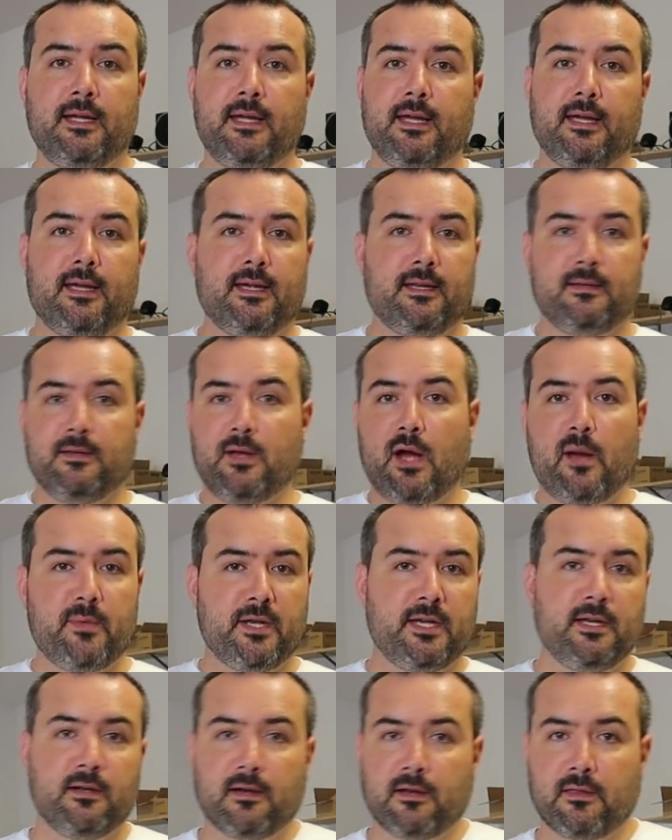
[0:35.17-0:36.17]
And I've
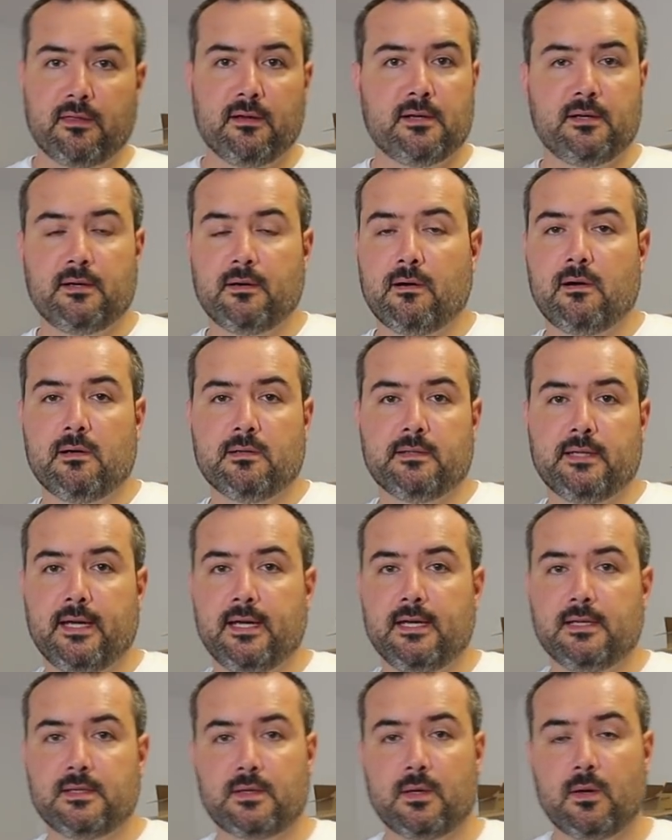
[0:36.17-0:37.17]
been hearing thunder all
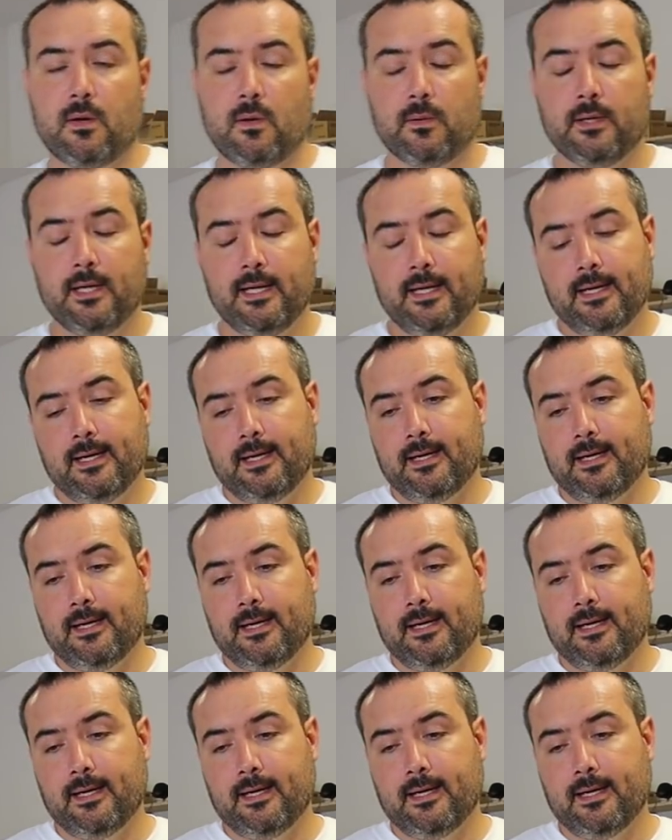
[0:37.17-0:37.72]
day. So